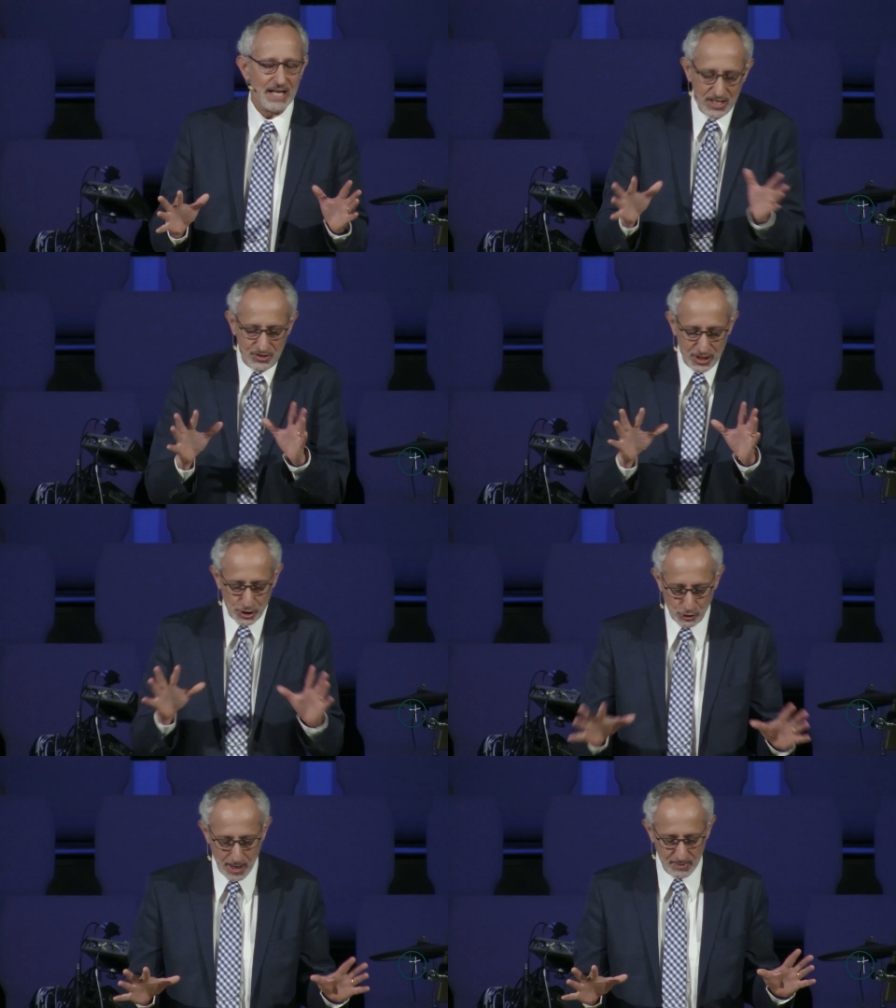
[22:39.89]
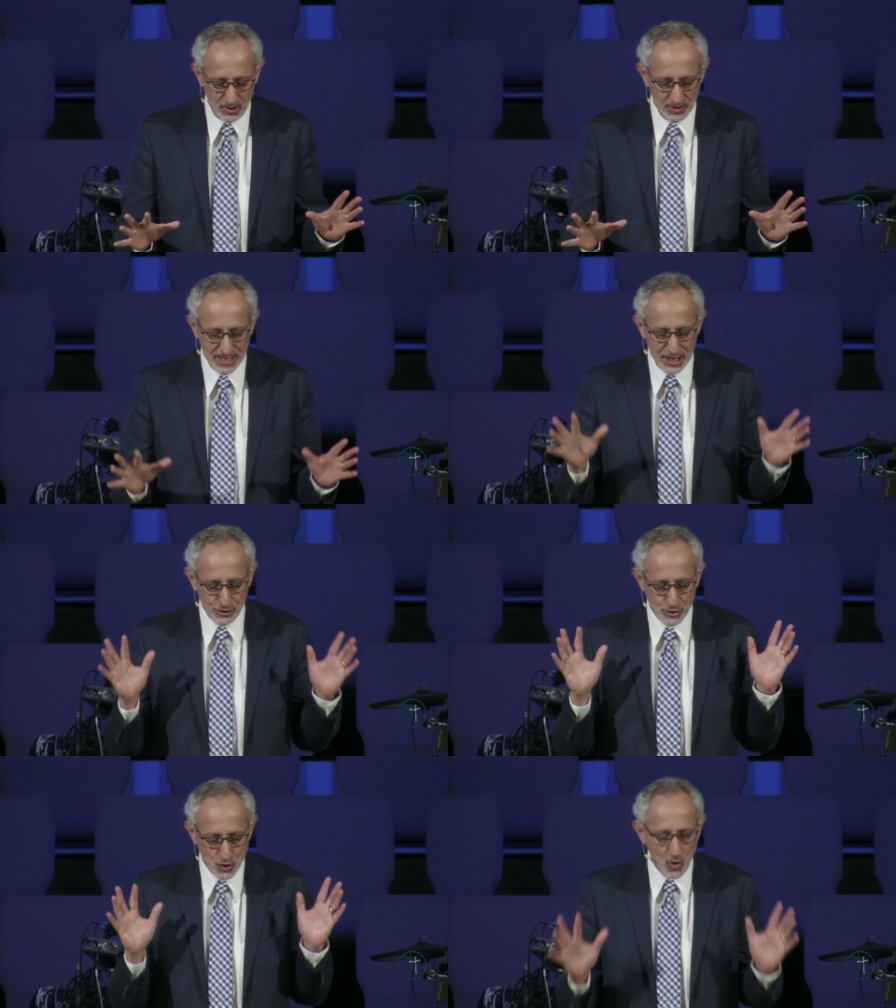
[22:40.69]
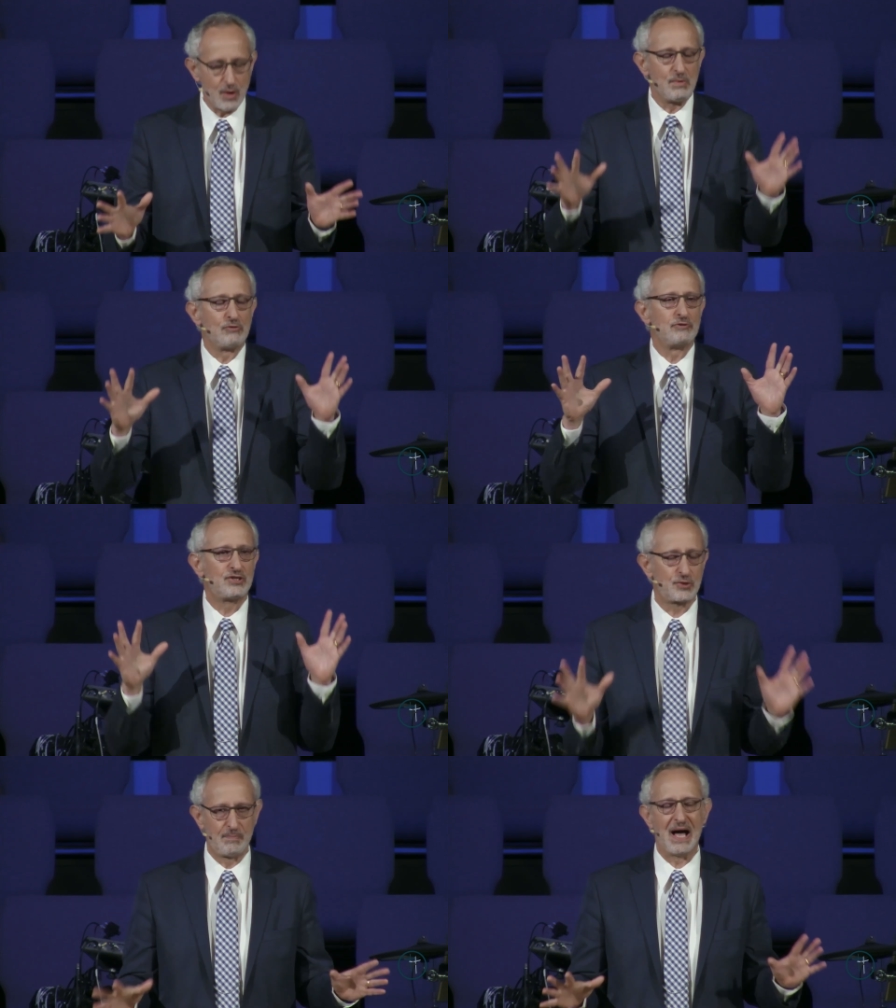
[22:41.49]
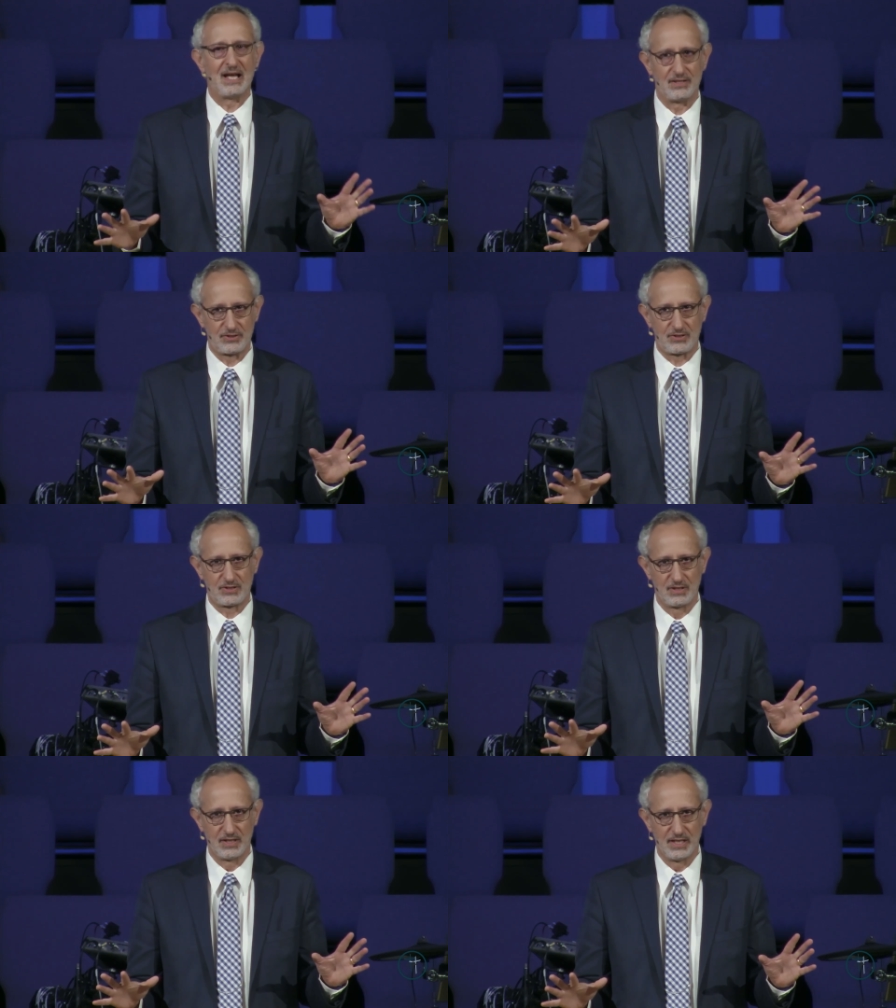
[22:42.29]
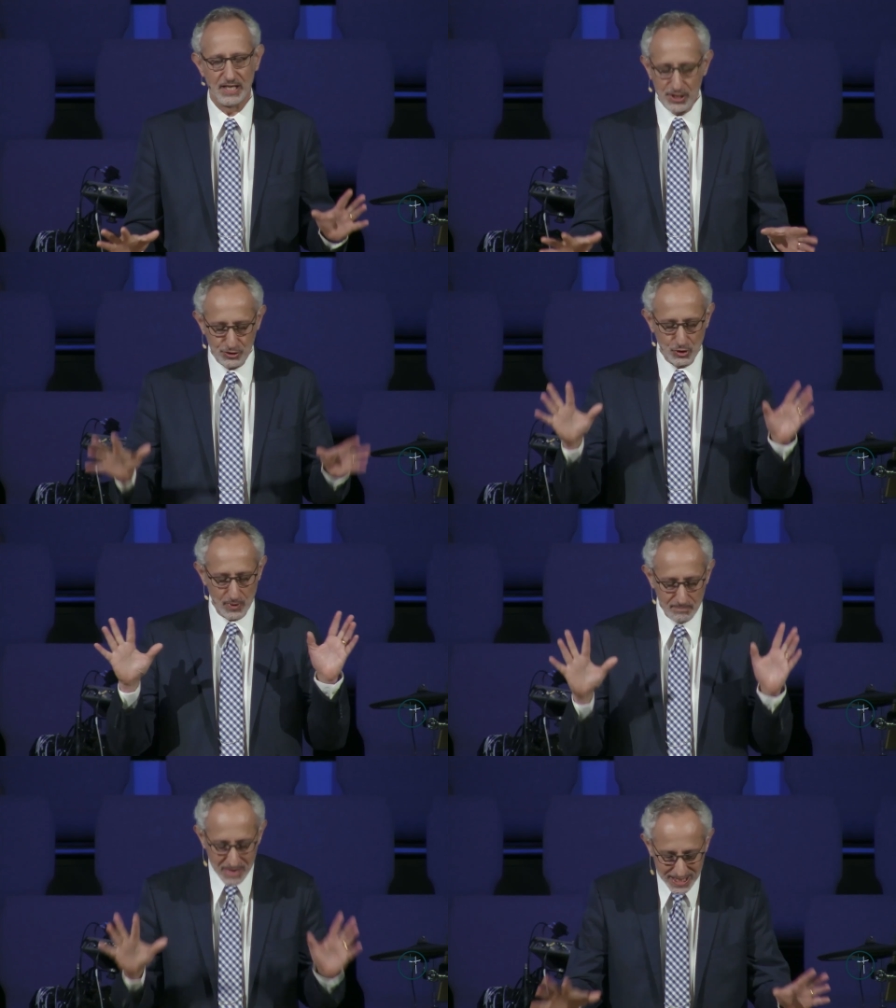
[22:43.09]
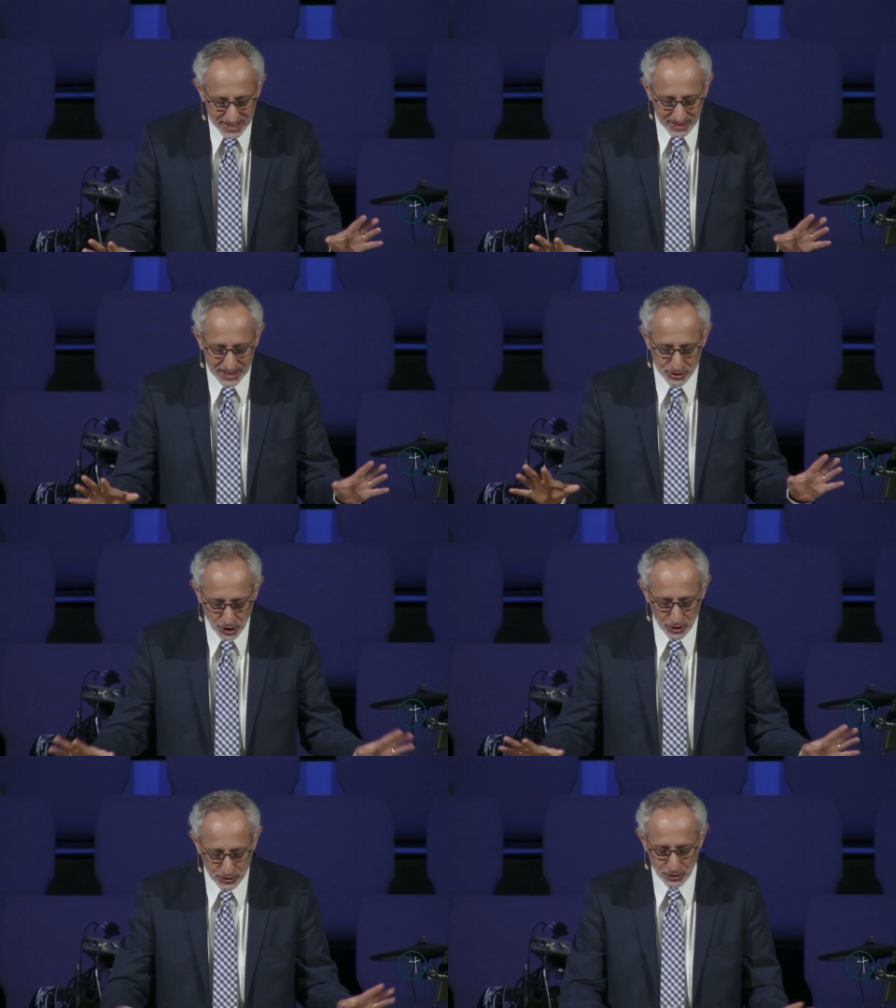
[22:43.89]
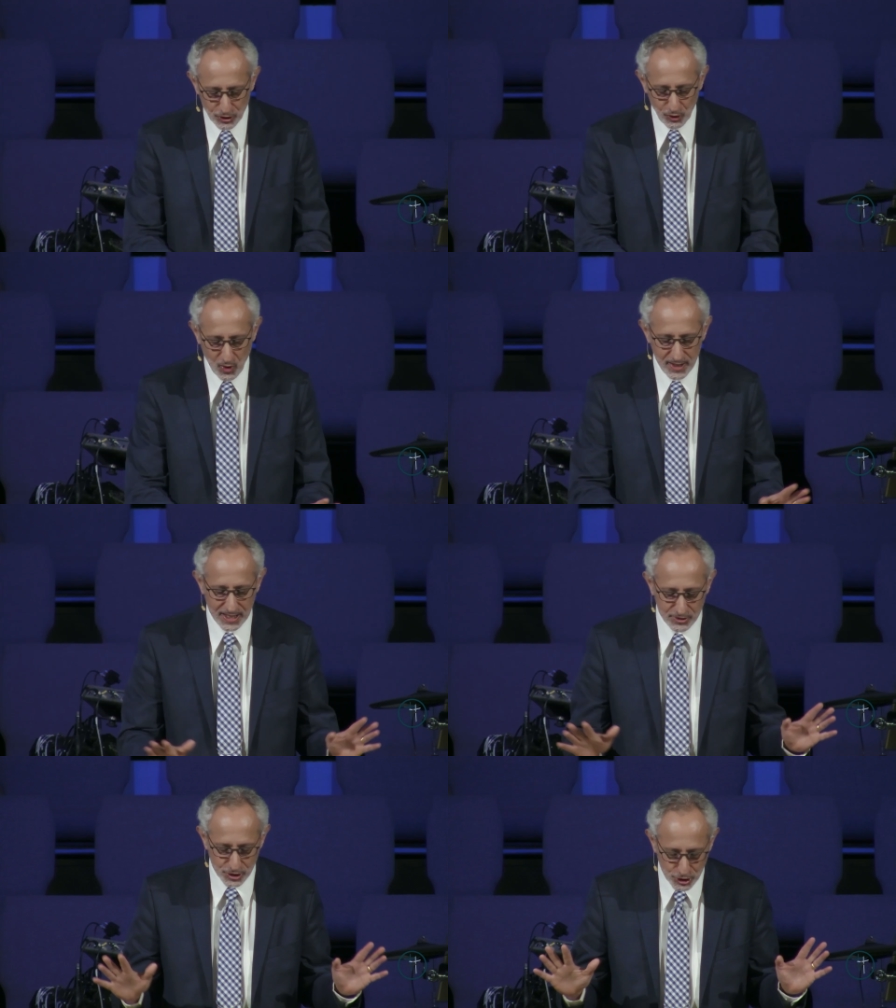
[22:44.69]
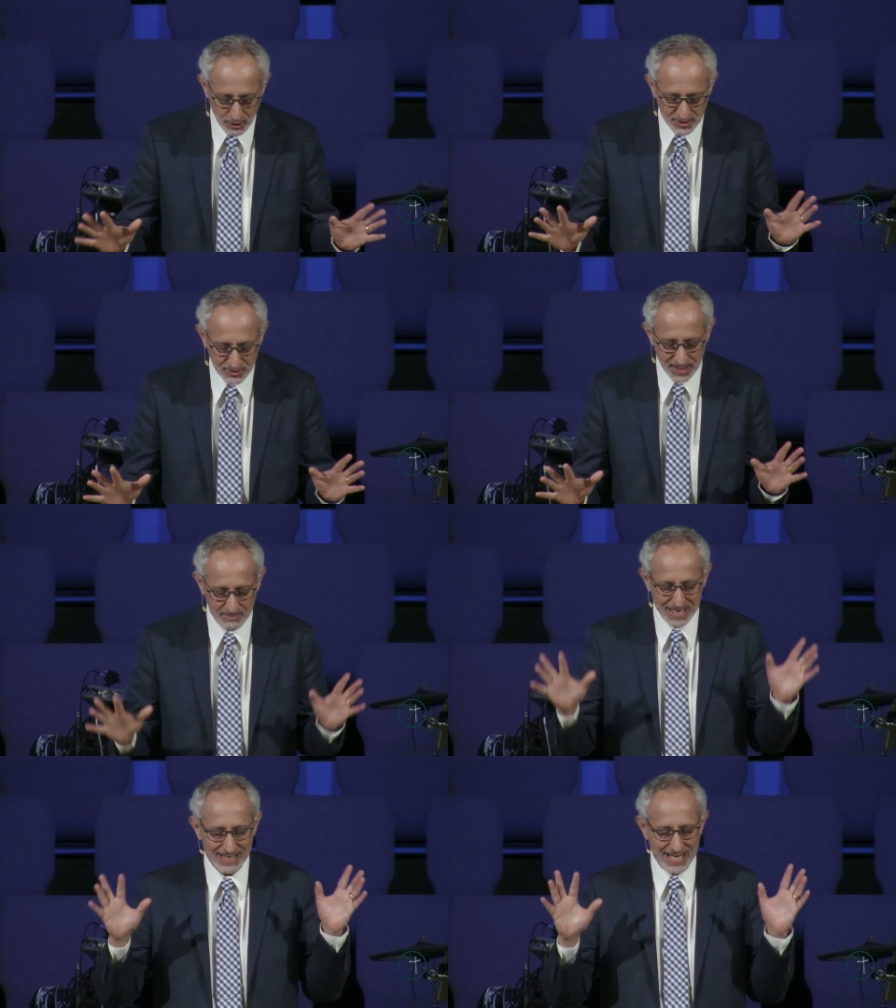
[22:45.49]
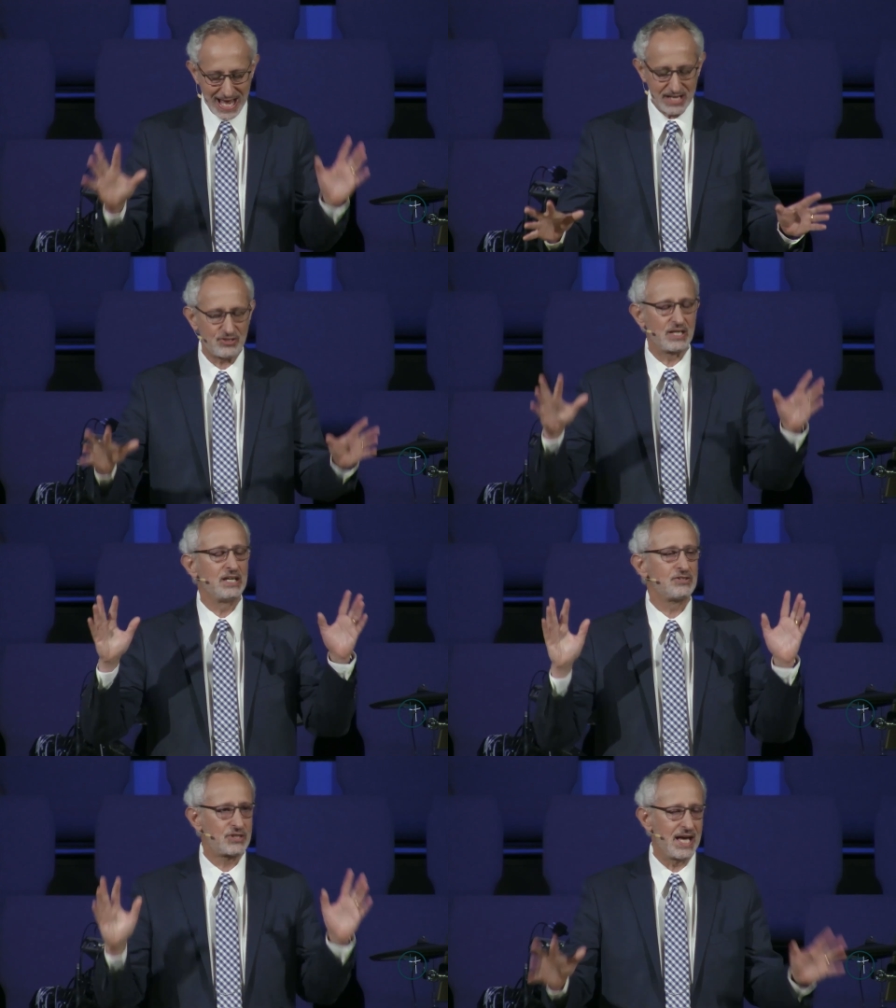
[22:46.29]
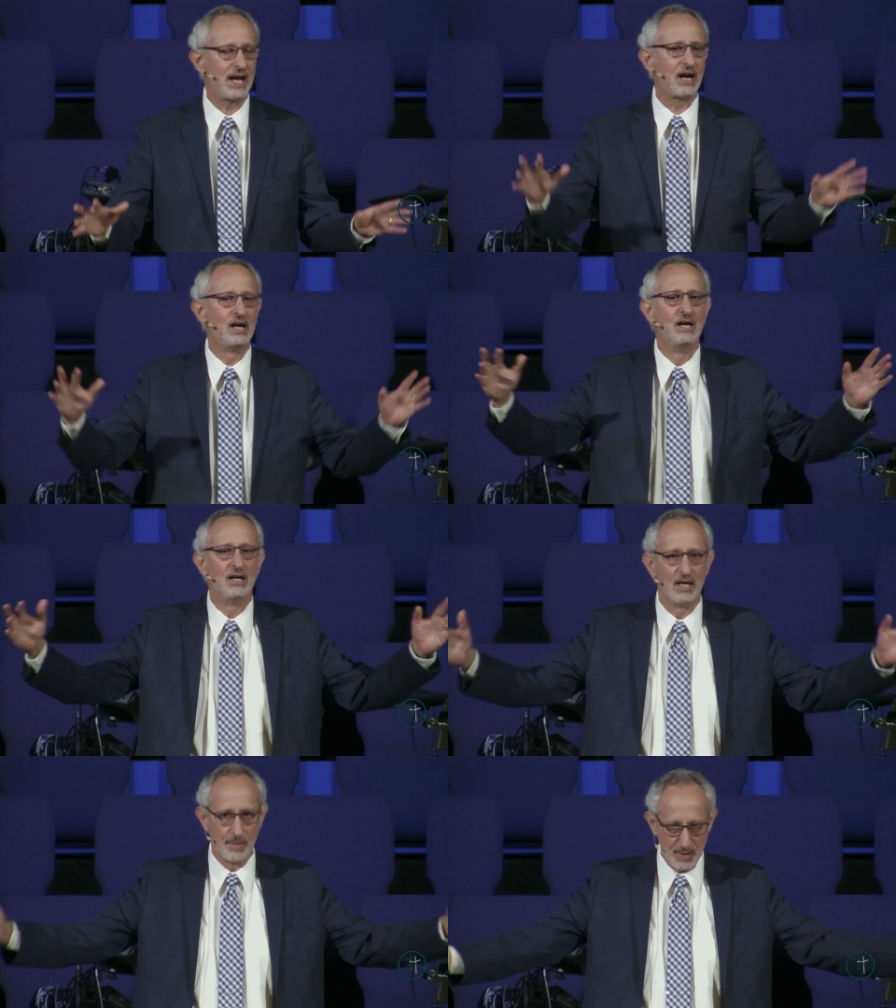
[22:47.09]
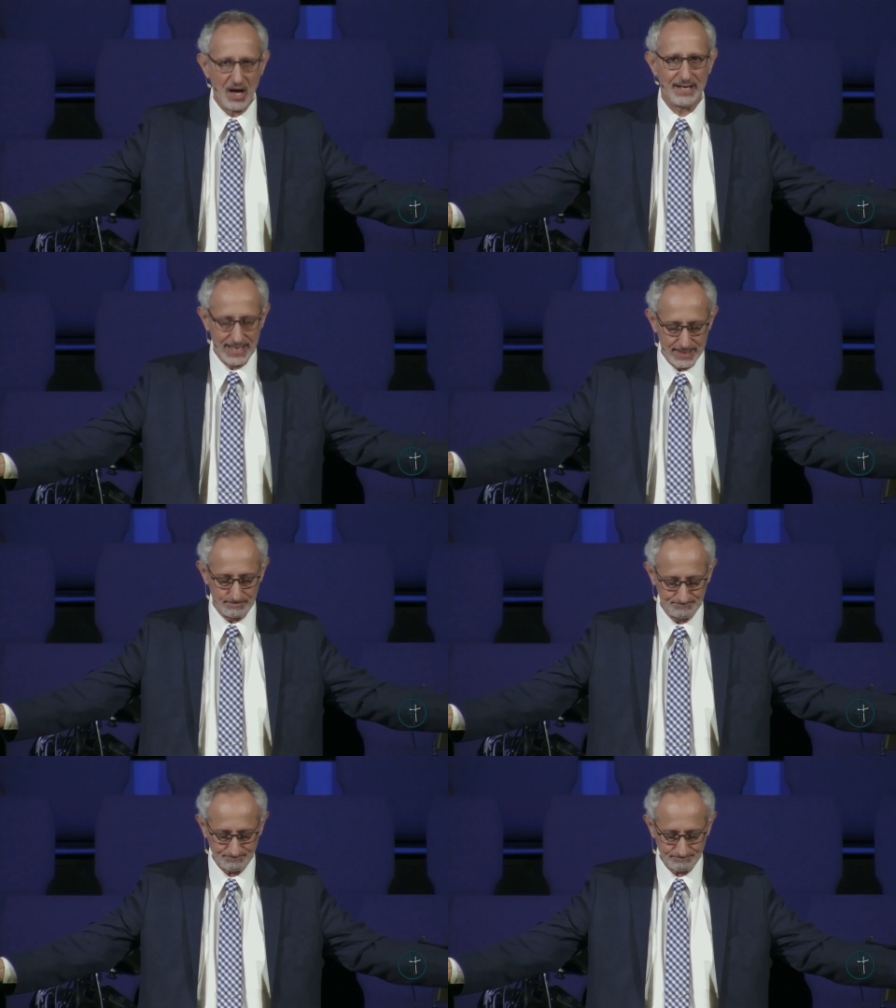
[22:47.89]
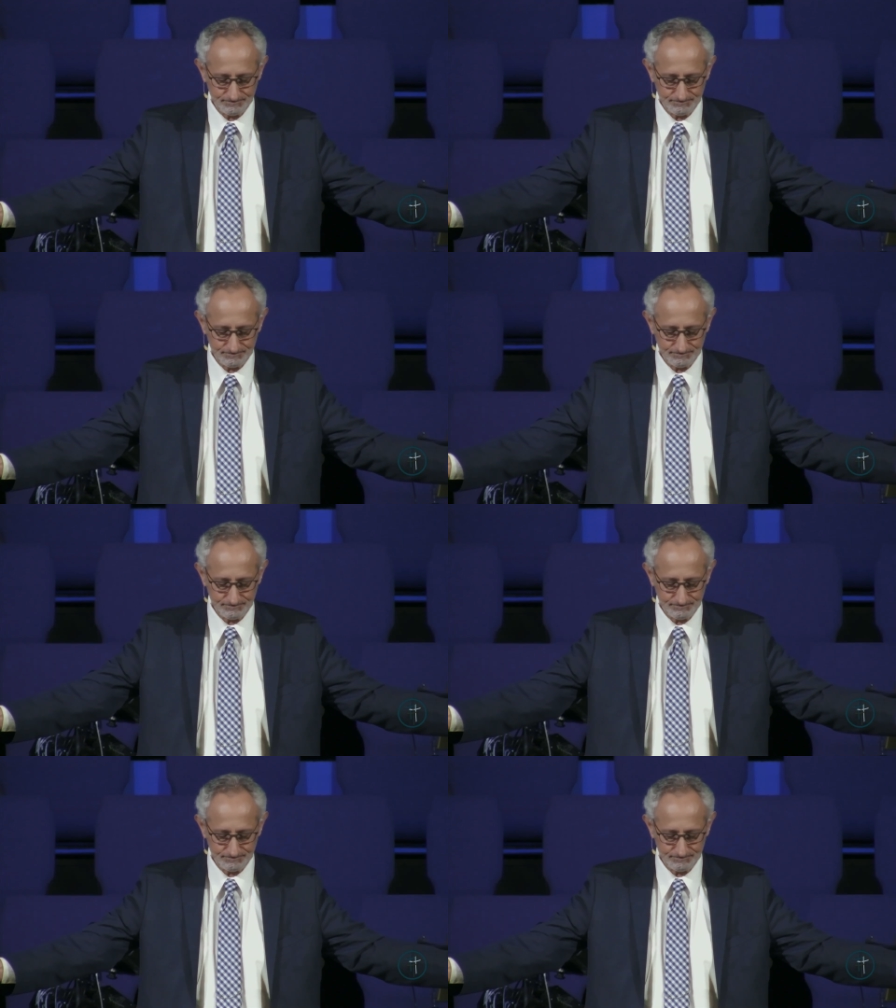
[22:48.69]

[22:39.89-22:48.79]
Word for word: is in trouble, his normal response is to immediately turn to the Lord and to trust Him, casting His care upon Him.